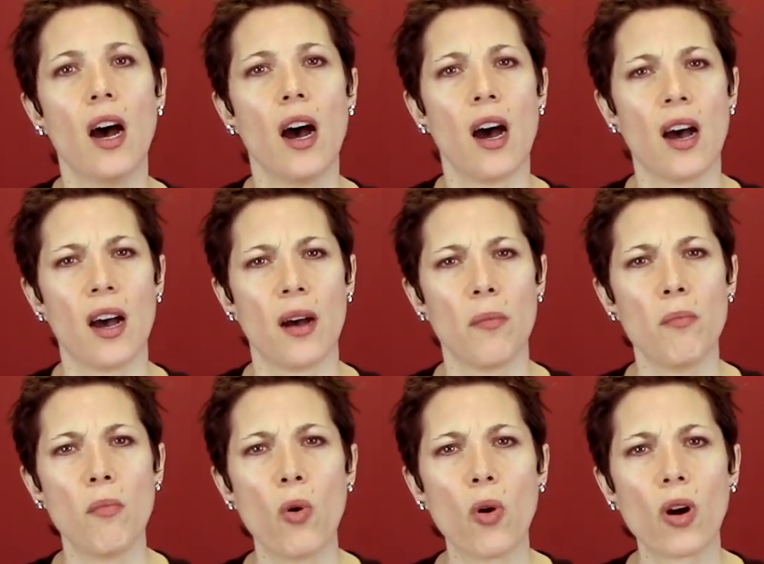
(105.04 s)
uh,
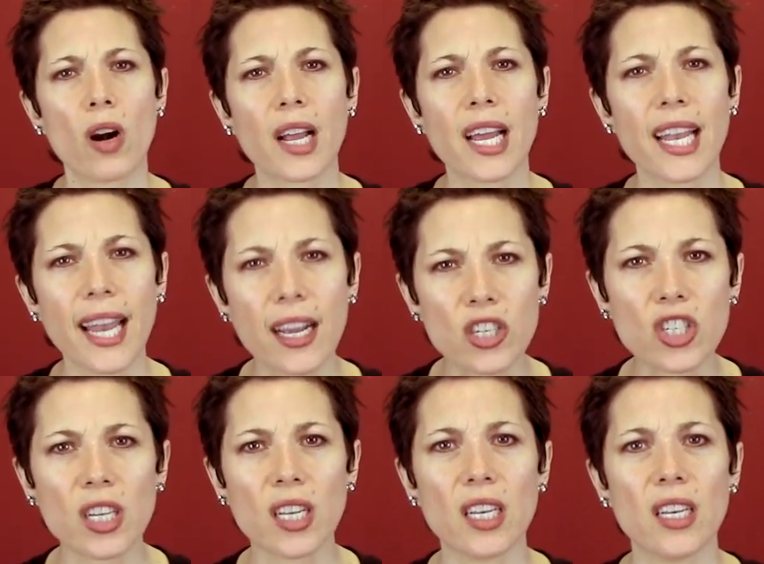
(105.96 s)
more
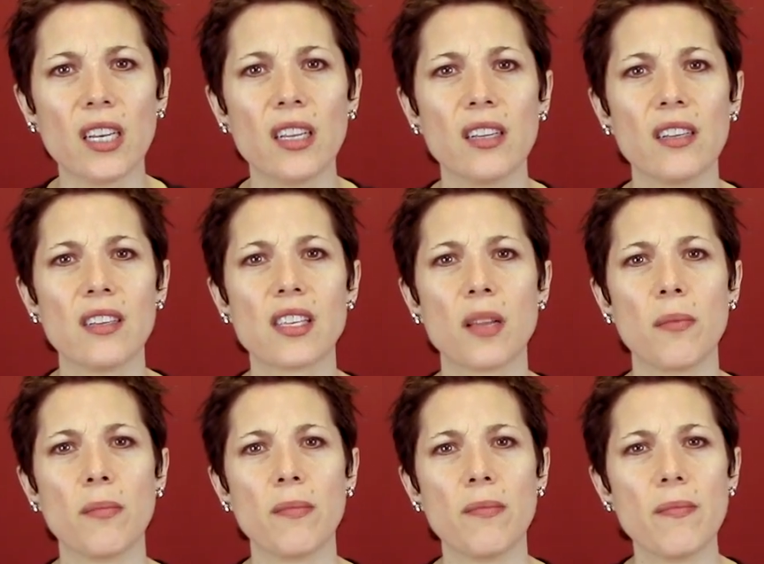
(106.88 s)
connection,
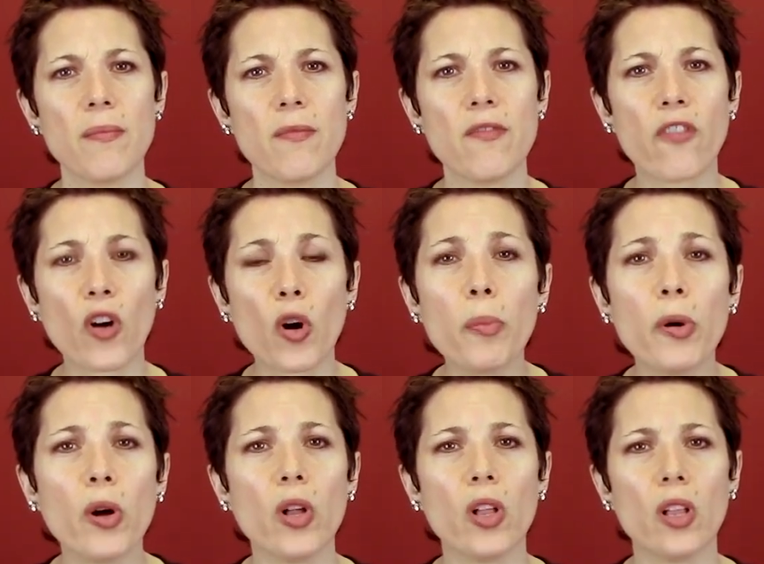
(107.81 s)
some
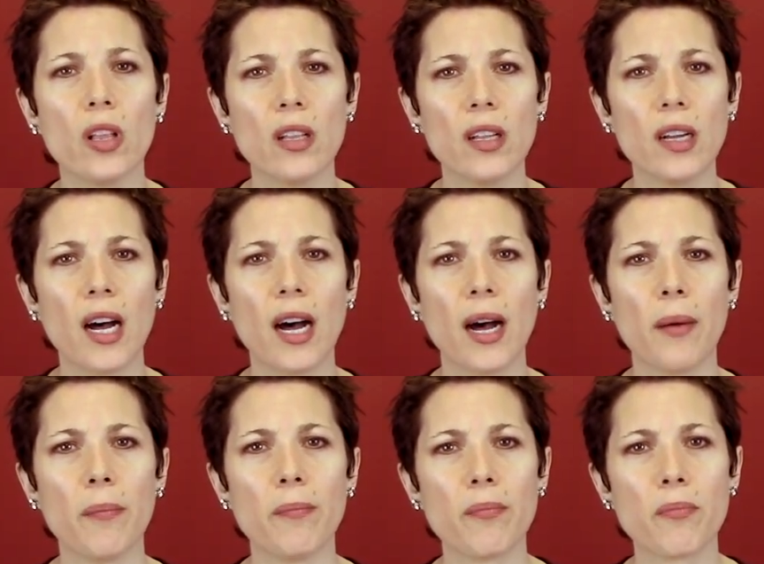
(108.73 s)
verbal
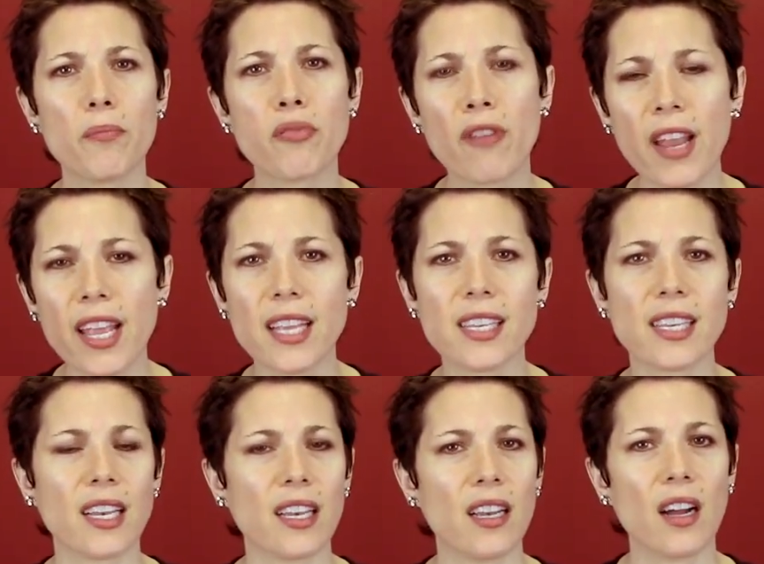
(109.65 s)
um, praise
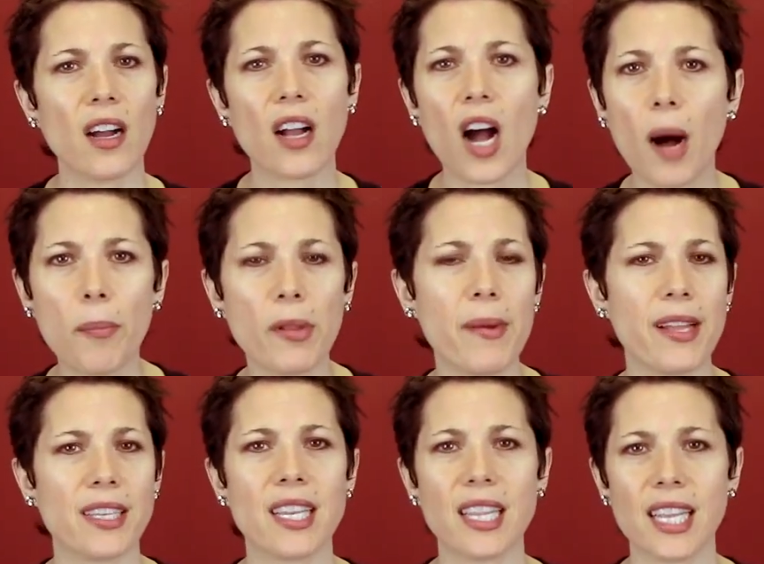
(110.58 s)
and
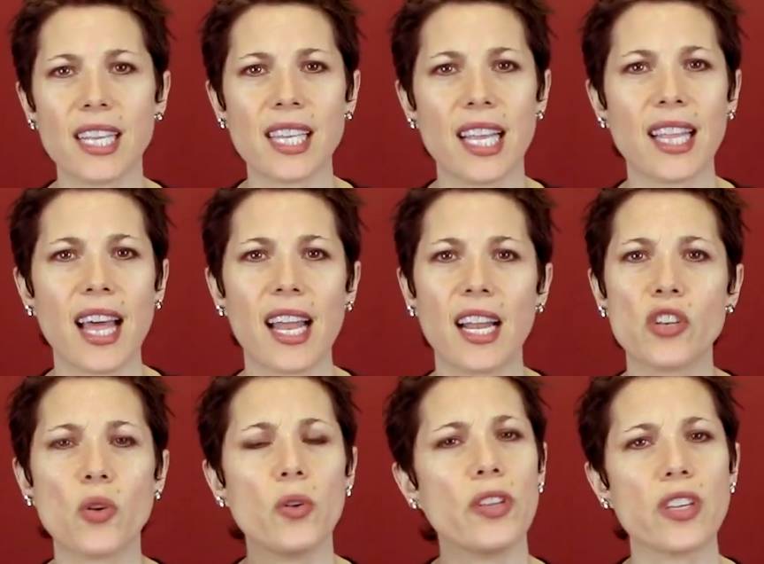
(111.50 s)
compliments and things like that. I
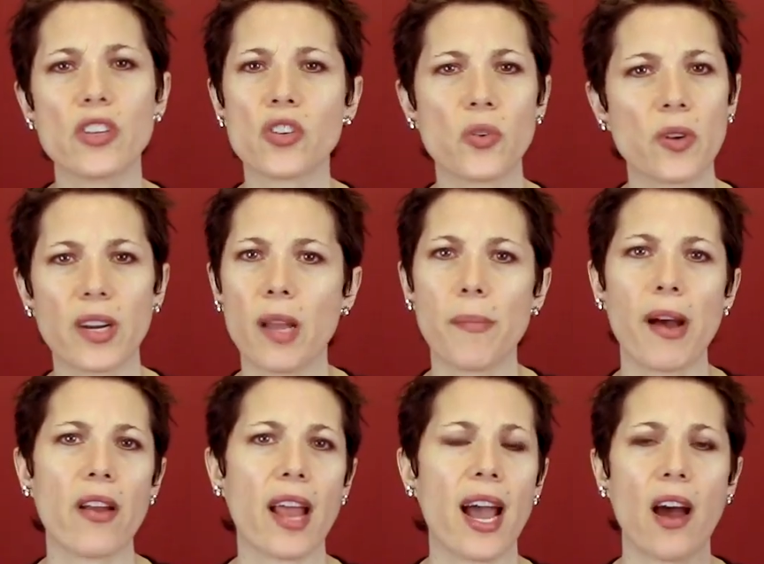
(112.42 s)
told this story
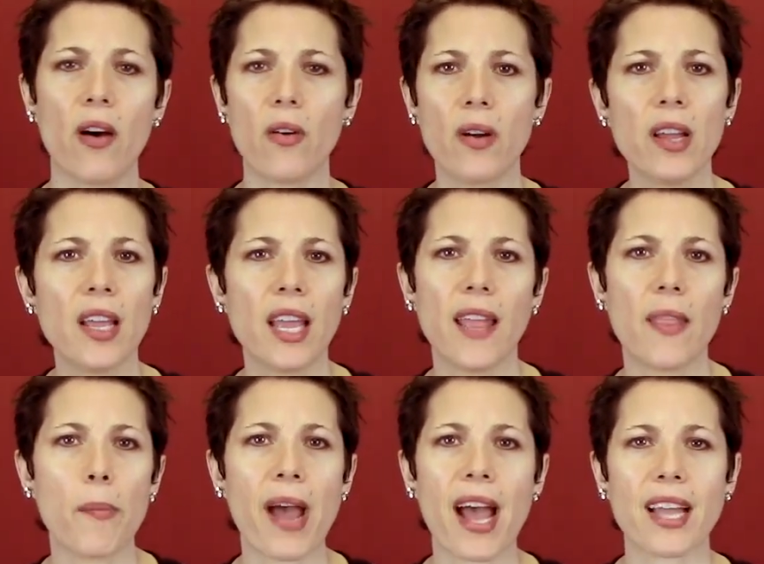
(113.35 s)
about how in
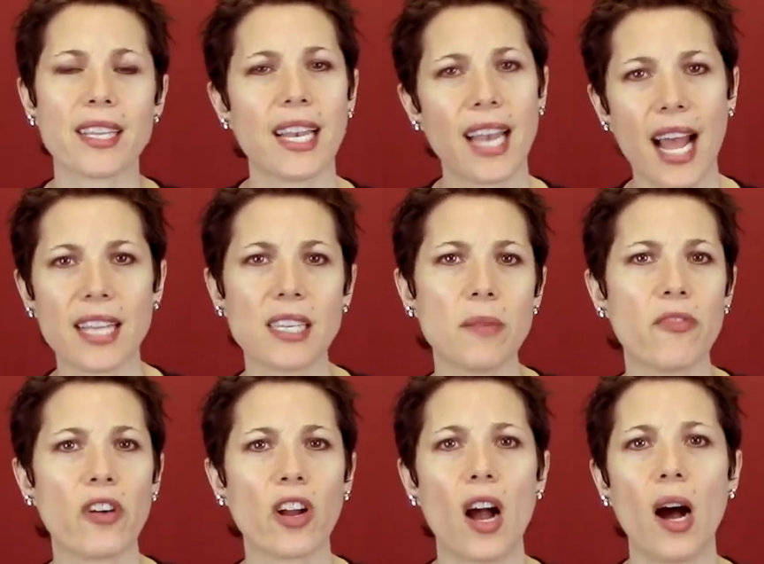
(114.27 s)
the past I'd asked him
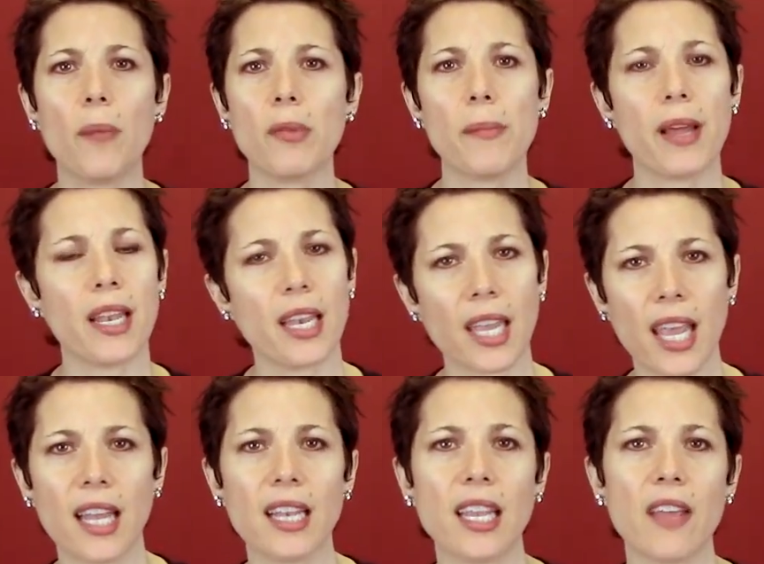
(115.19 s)
for a compliment and he
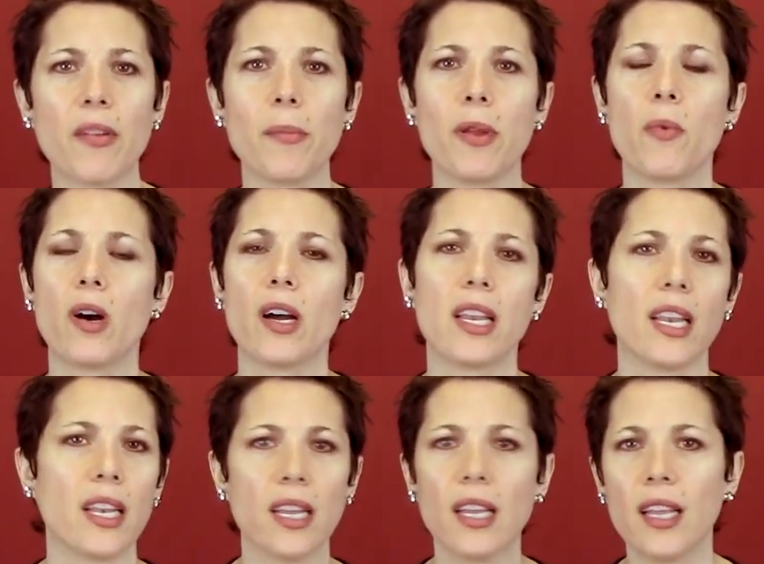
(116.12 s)
hadn't given me one.
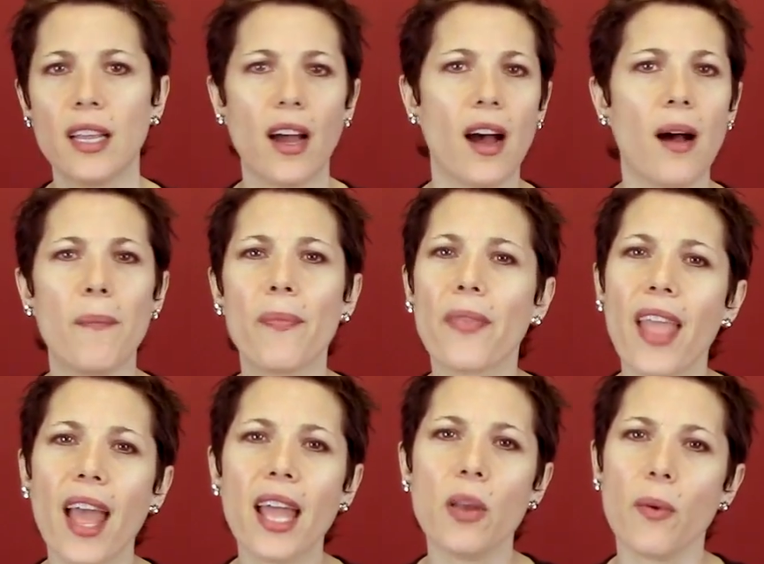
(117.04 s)
And um,
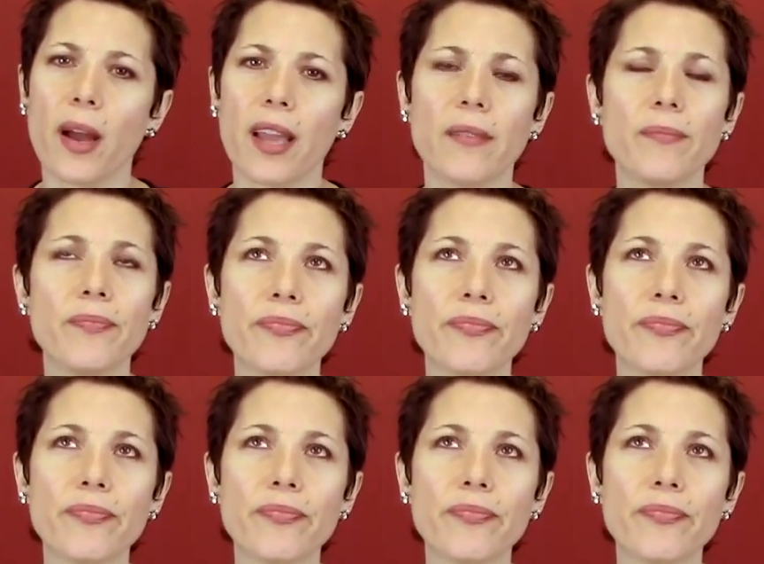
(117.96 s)
anyway,